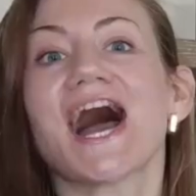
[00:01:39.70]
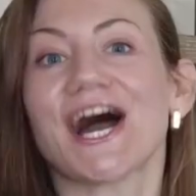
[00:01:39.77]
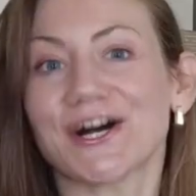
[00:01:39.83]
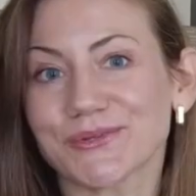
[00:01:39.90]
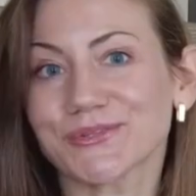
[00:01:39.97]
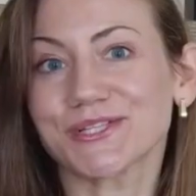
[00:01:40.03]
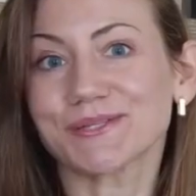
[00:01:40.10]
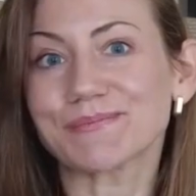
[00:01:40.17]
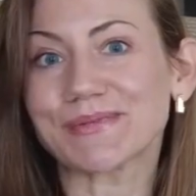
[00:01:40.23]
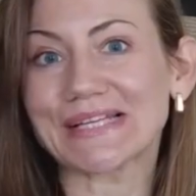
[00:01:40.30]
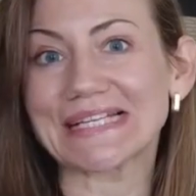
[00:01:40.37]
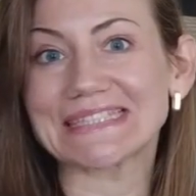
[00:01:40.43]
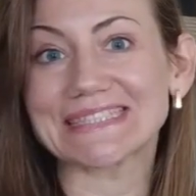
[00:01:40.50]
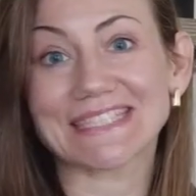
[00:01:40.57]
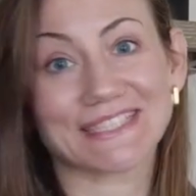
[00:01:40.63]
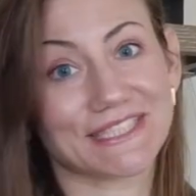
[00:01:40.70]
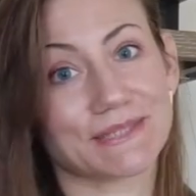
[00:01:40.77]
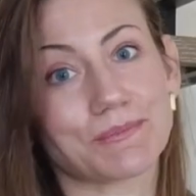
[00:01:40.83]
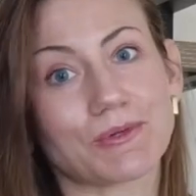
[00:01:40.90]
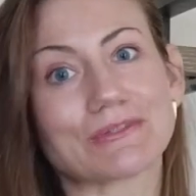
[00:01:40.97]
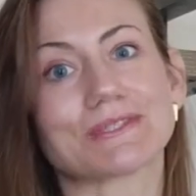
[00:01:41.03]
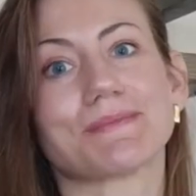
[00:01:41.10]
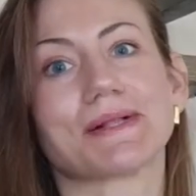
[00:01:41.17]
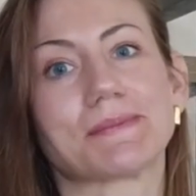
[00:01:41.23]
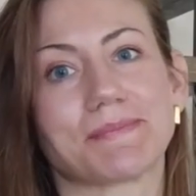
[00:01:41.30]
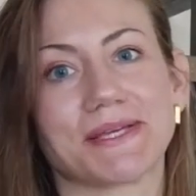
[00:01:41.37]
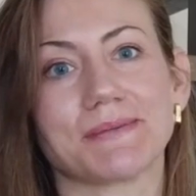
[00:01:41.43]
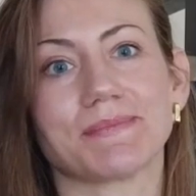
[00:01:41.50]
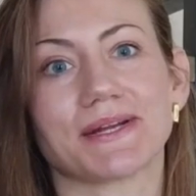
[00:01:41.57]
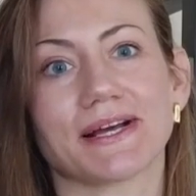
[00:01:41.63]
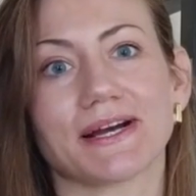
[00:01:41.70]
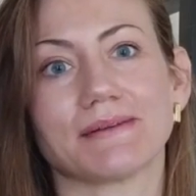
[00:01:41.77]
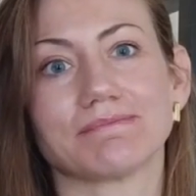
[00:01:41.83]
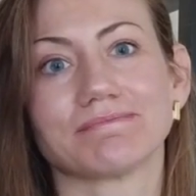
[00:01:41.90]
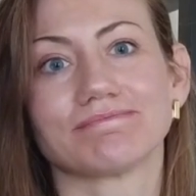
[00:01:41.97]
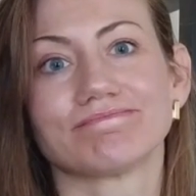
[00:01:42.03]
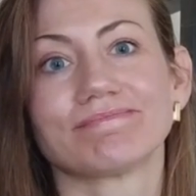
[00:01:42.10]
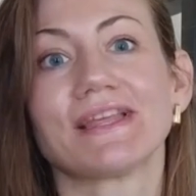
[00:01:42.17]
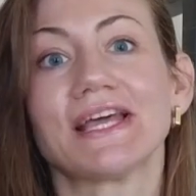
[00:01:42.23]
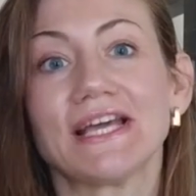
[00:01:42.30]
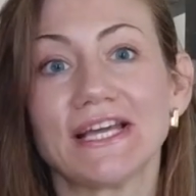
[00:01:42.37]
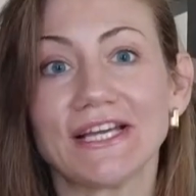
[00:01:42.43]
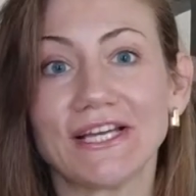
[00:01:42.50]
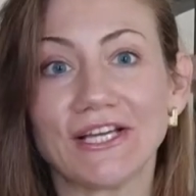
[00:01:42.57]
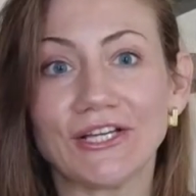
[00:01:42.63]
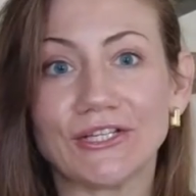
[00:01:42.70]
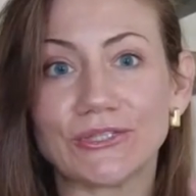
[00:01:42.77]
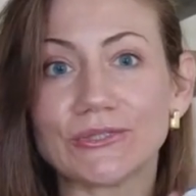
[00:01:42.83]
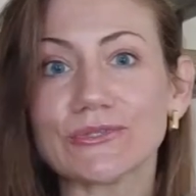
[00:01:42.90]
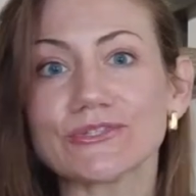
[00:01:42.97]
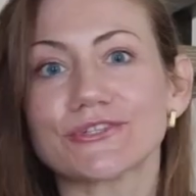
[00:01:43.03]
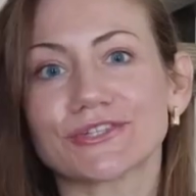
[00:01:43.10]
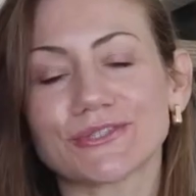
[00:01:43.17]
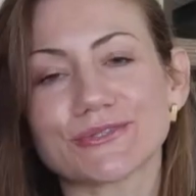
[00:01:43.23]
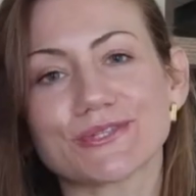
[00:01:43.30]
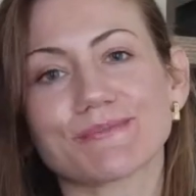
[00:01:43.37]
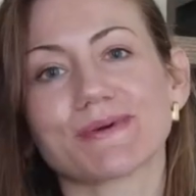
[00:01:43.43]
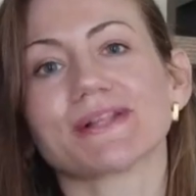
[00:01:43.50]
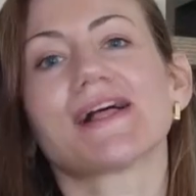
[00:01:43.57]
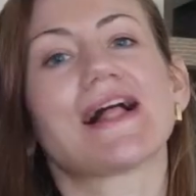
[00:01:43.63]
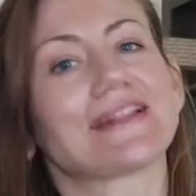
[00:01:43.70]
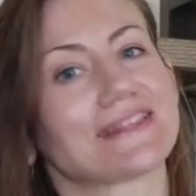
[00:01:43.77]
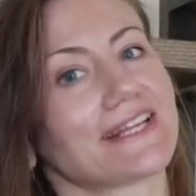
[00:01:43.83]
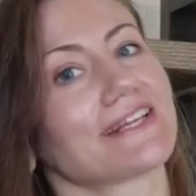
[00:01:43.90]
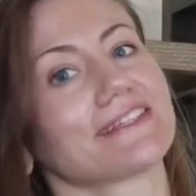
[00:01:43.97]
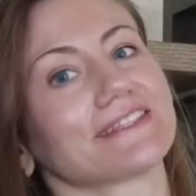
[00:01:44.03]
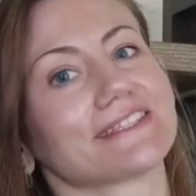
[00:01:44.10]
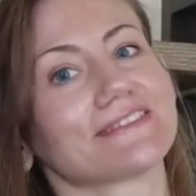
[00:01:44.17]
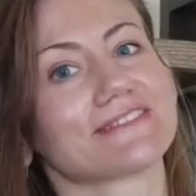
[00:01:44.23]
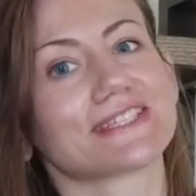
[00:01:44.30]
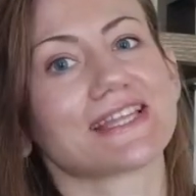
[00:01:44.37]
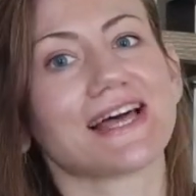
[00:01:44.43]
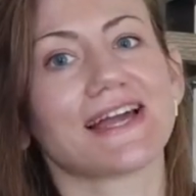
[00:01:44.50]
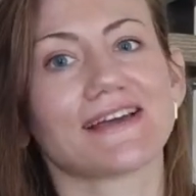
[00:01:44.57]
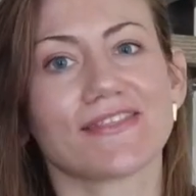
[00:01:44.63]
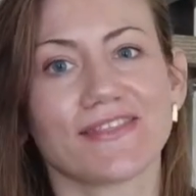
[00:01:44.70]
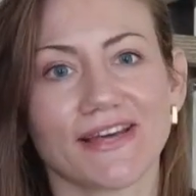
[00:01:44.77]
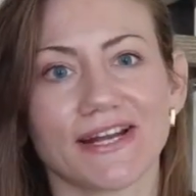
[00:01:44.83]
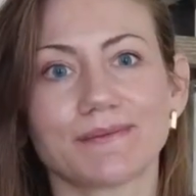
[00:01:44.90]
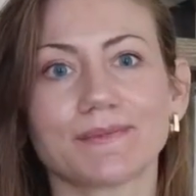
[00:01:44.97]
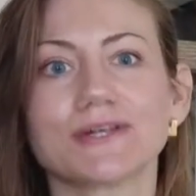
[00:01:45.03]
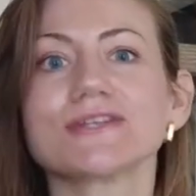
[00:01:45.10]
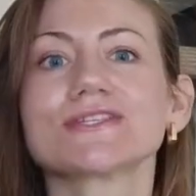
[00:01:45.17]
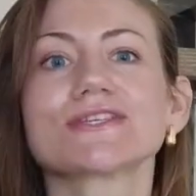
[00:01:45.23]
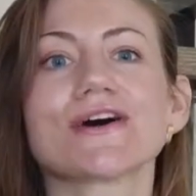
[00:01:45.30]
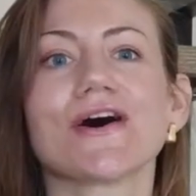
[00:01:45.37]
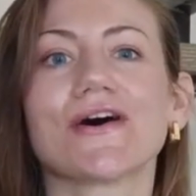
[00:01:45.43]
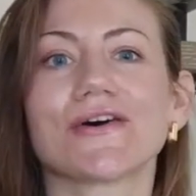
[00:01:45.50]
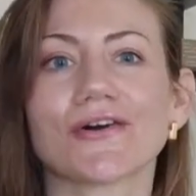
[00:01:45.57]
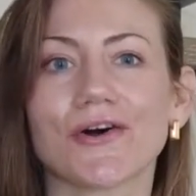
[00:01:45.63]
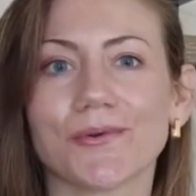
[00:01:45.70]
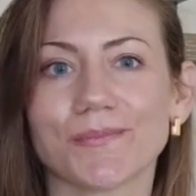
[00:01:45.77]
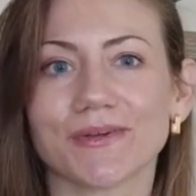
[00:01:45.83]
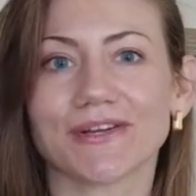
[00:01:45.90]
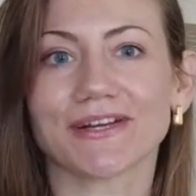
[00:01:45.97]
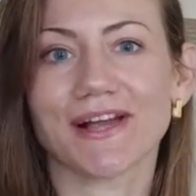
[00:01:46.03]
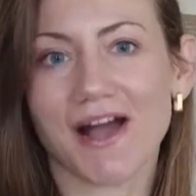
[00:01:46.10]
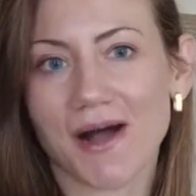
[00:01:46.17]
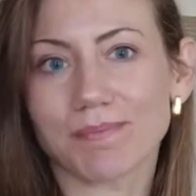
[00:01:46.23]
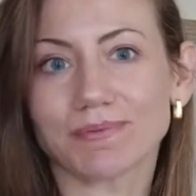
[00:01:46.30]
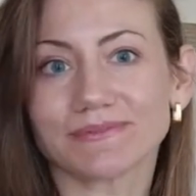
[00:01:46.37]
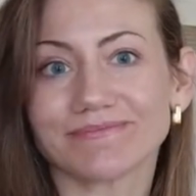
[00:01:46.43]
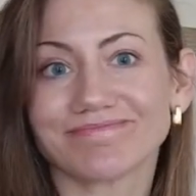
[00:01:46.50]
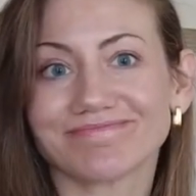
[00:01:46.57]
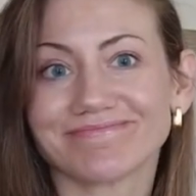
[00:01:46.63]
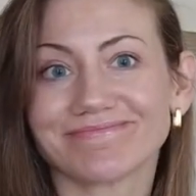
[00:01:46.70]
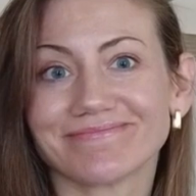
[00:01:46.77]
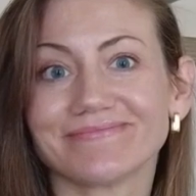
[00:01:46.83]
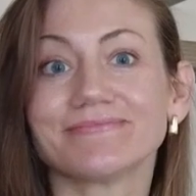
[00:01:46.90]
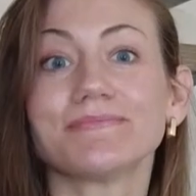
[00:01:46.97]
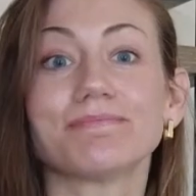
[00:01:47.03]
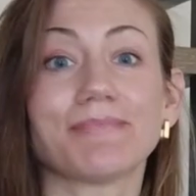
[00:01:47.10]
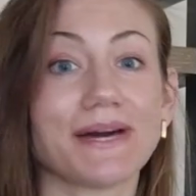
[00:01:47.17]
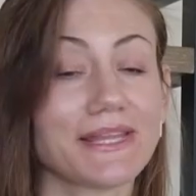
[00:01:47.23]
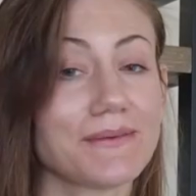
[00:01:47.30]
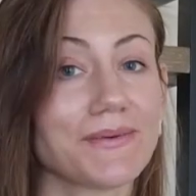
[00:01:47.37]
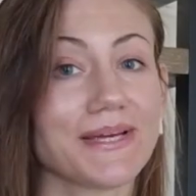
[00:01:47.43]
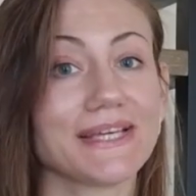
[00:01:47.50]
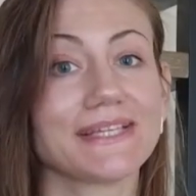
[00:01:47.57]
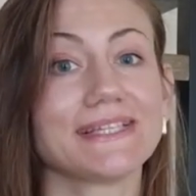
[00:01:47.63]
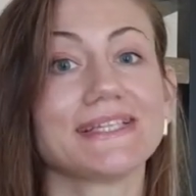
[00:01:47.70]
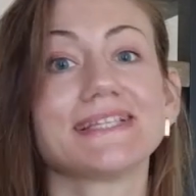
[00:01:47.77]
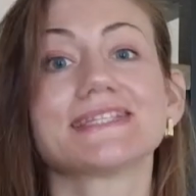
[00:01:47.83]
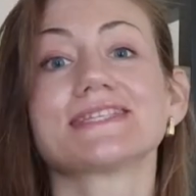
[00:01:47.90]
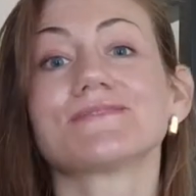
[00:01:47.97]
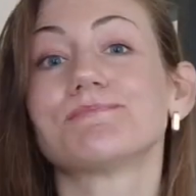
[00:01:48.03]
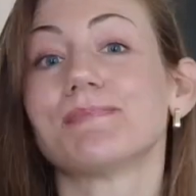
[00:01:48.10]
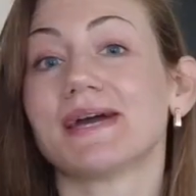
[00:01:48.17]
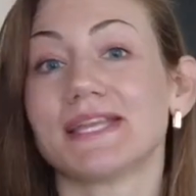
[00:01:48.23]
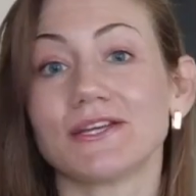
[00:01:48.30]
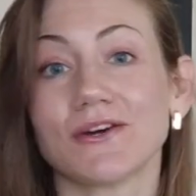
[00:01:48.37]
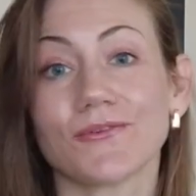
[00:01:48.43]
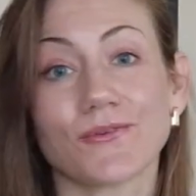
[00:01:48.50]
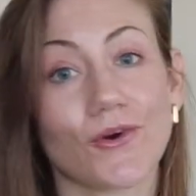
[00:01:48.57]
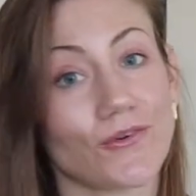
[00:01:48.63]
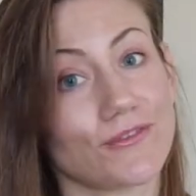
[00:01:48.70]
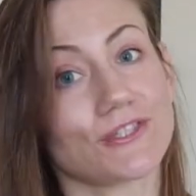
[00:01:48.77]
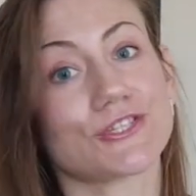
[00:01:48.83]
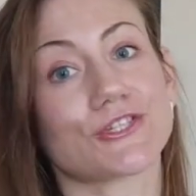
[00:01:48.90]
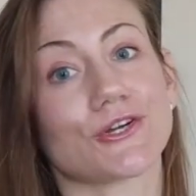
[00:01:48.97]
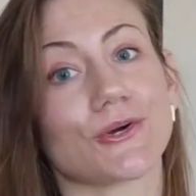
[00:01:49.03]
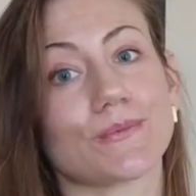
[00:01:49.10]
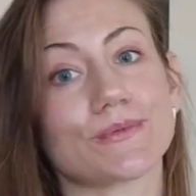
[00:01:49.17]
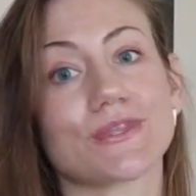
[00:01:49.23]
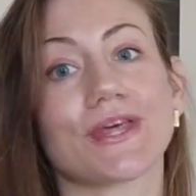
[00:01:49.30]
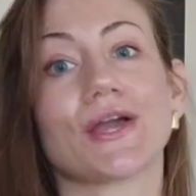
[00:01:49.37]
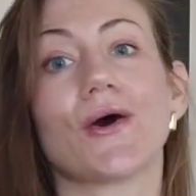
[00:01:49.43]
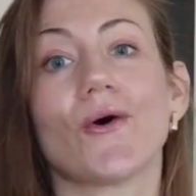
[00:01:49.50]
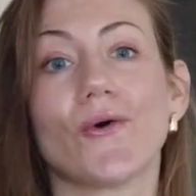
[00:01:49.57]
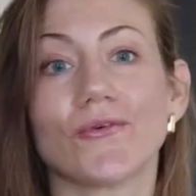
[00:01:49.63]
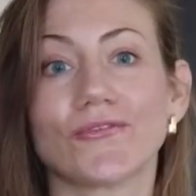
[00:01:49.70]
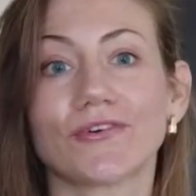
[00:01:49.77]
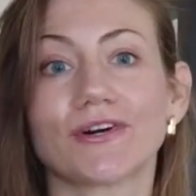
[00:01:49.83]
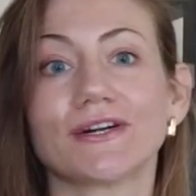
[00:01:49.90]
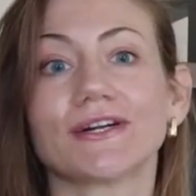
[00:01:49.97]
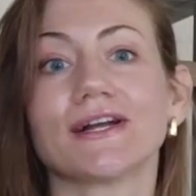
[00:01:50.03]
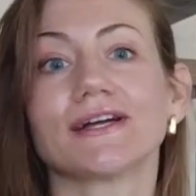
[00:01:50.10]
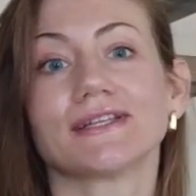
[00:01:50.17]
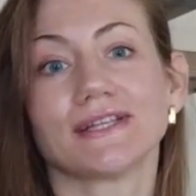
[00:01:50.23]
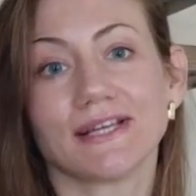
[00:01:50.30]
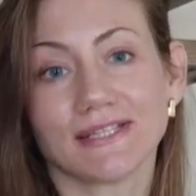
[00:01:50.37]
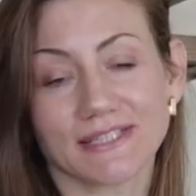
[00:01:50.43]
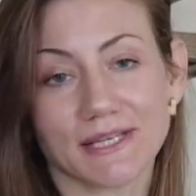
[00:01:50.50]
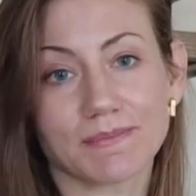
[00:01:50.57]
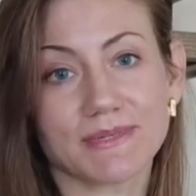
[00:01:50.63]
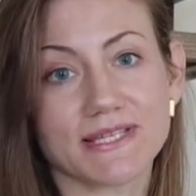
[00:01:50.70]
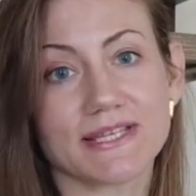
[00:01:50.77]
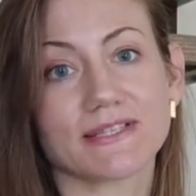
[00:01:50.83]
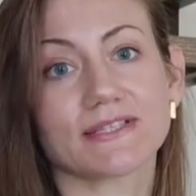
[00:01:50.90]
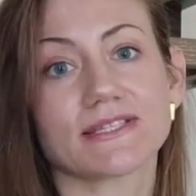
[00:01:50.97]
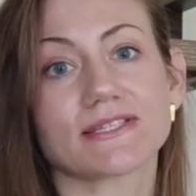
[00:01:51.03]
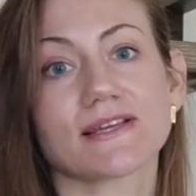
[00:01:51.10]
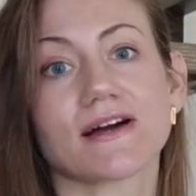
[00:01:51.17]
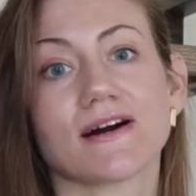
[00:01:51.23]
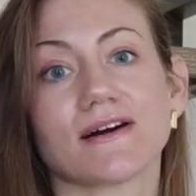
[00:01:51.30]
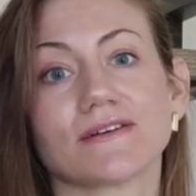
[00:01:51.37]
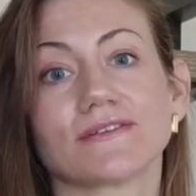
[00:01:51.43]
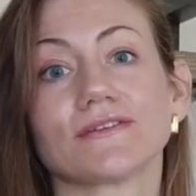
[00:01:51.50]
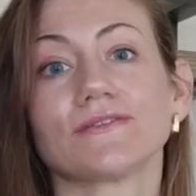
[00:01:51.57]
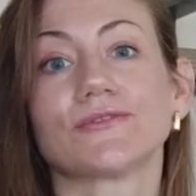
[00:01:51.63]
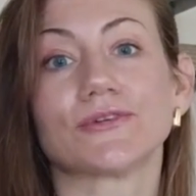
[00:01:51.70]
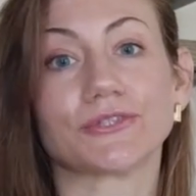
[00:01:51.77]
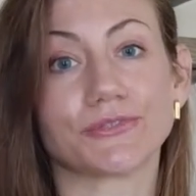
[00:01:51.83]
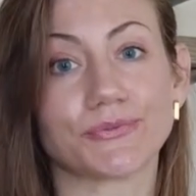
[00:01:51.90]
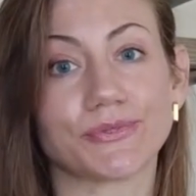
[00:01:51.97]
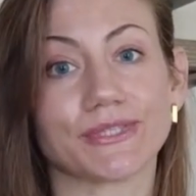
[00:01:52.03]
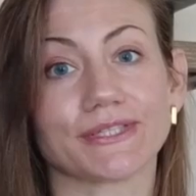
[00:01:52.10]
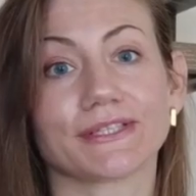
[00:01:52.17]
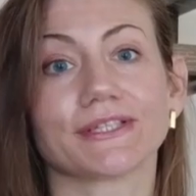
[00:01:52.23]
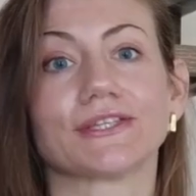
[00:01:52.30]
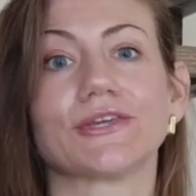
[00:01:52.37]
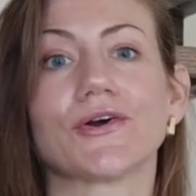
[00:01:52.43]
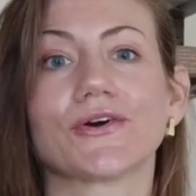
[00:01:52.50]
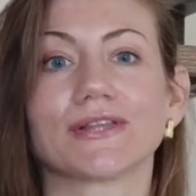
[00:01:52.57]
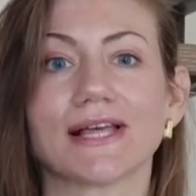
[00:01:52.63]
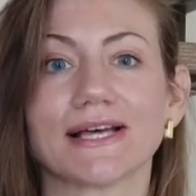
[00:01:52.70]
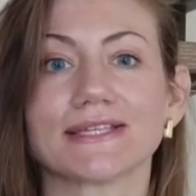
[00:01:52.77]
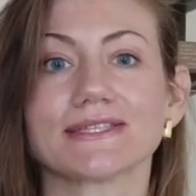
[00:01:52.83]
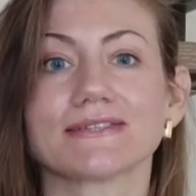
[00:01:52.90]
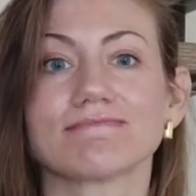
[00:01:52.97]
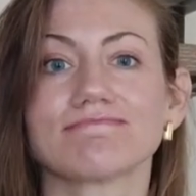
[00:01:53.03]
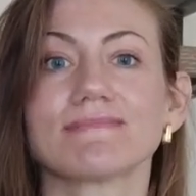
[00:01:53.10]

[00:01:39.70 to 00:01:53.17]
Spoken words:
How to replace a disposable paper cup? Use reusable alternatives like thermos or coffee cup. By the way, in many of coffee shops they offer 10% discount for drink in your glass.